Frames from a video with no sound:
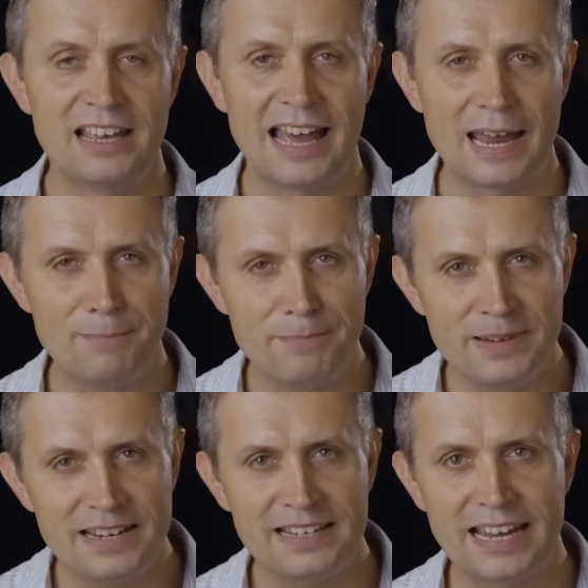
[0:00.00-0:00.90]
and
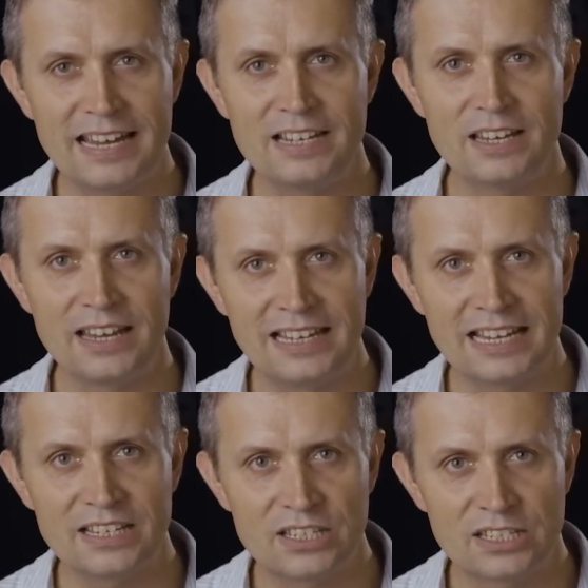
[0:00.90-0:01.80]
mitigate
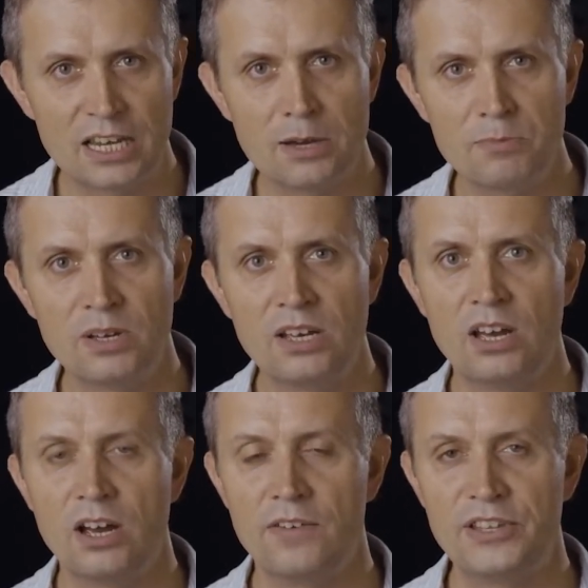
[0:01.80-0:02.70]
against some
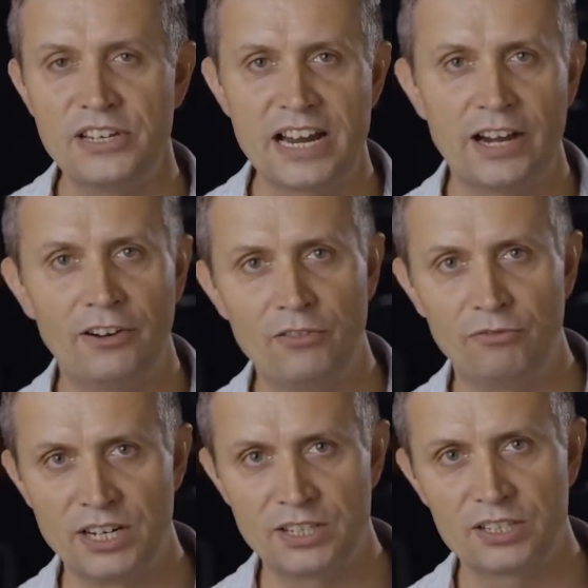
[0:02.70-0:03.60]
of the inherent
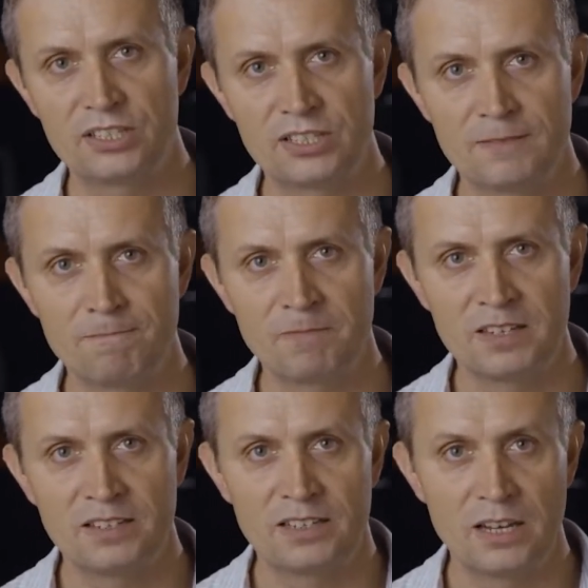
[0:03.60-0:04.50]
risks.
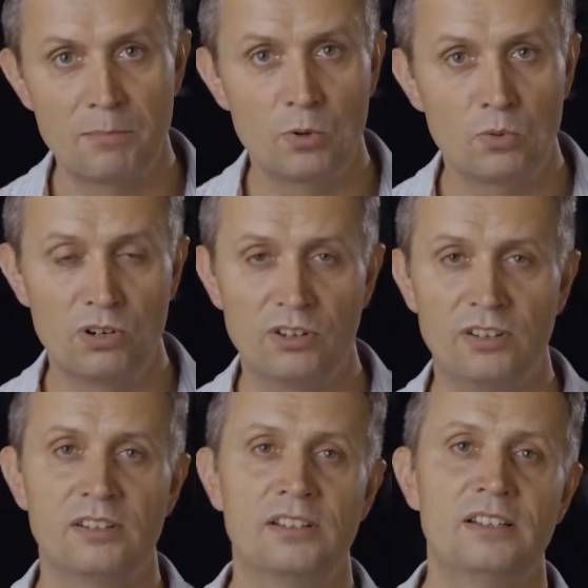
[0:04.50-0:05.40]
Number
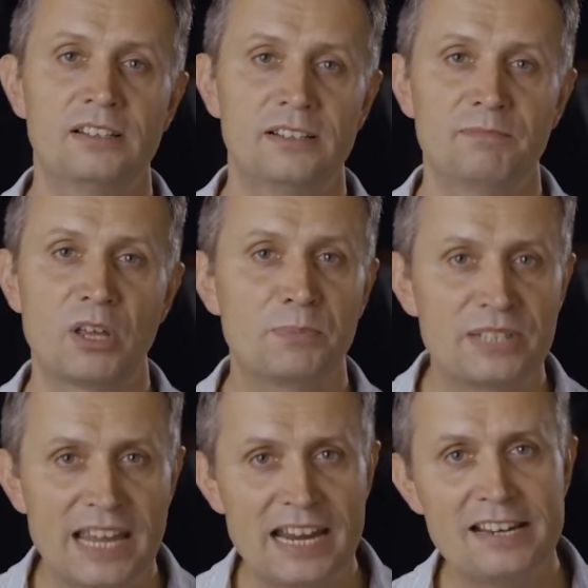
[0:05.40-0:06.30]
1.
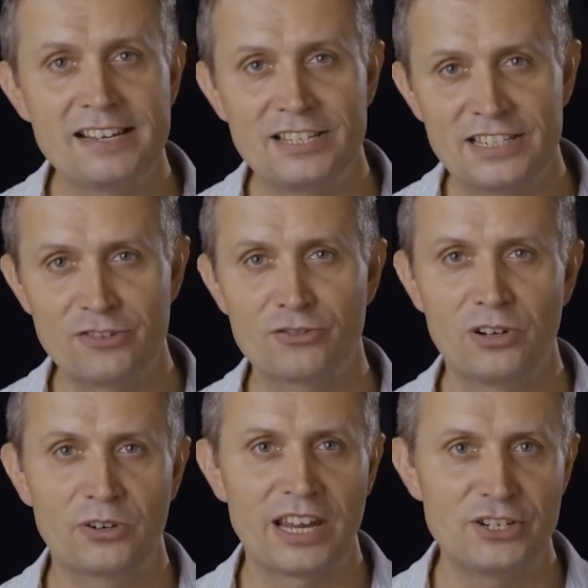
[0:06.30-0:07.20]
Obtain a central
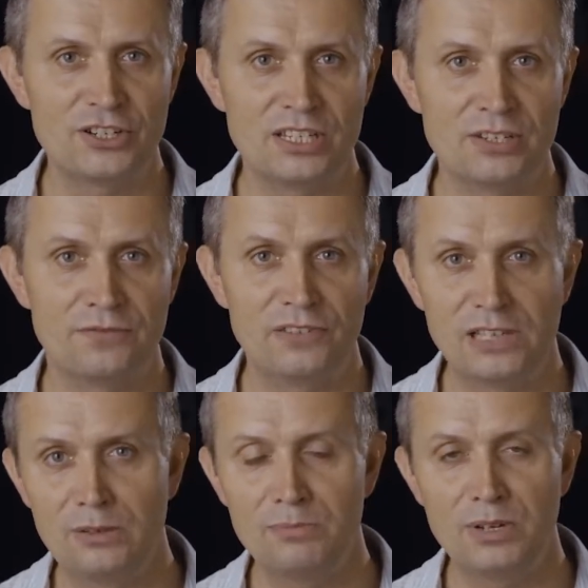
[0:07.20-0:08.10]
location to
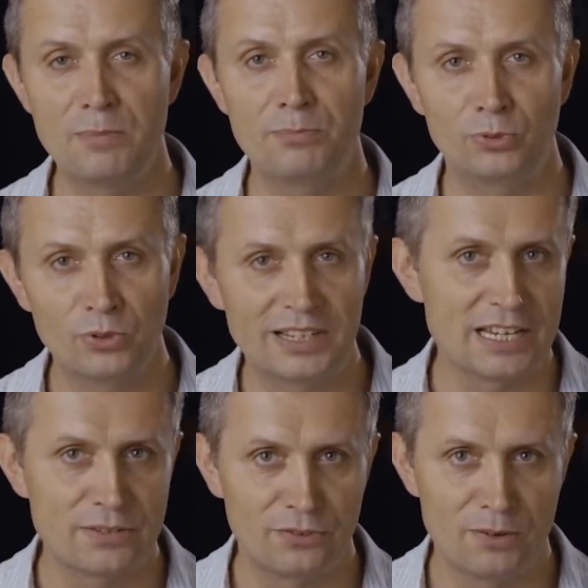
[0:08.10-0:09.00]
film and
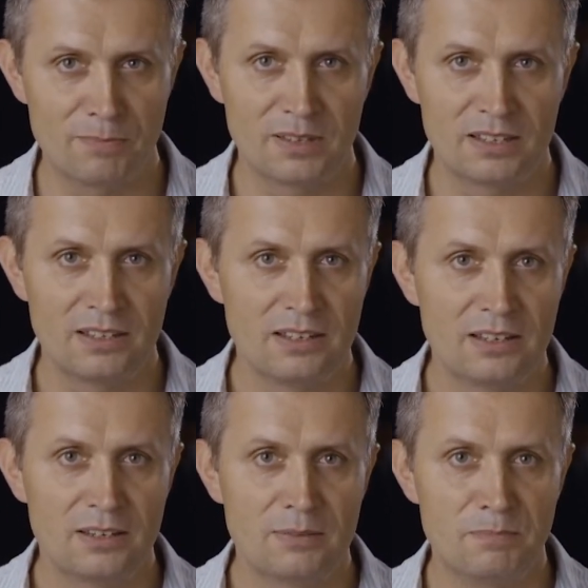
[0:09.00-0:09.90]
broadcast from.
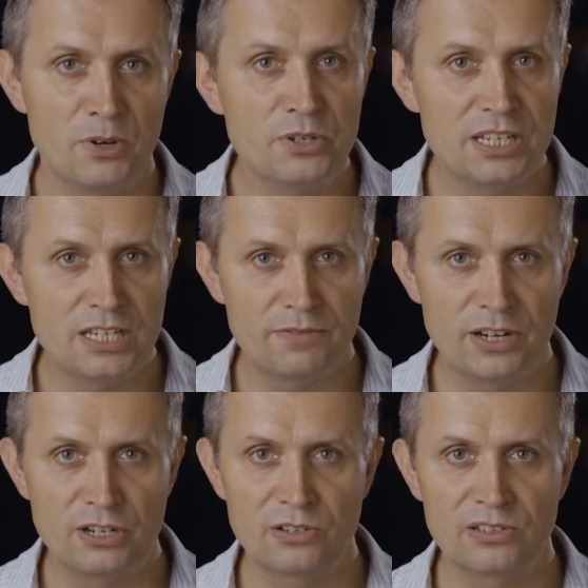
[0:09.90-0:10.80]
Most
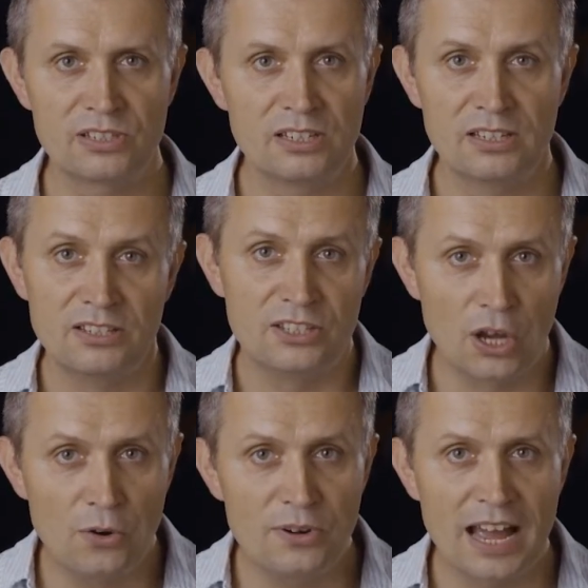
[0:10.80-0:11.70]
individuals
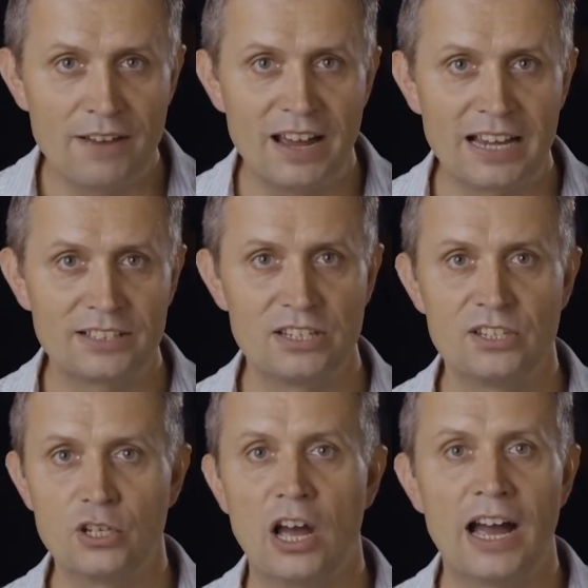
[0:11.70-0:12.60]
don't have access
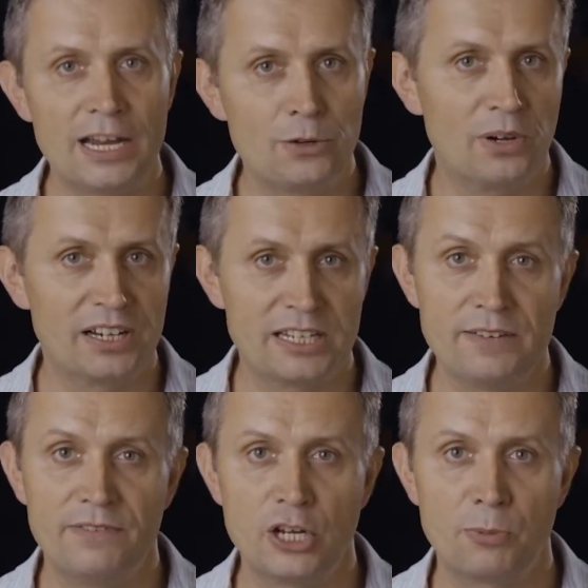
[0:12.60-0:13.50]
to
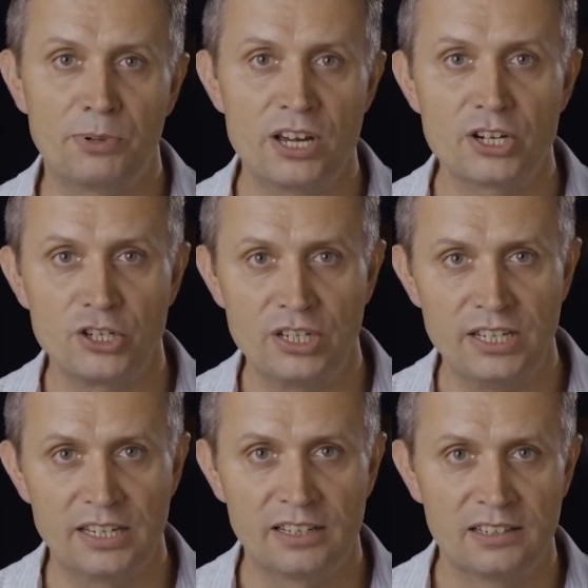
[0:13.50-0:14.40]
high-quality video production
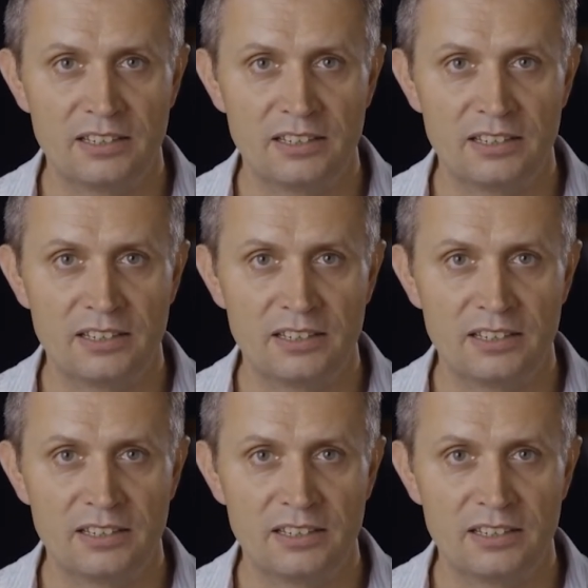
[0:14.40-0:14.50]
gear.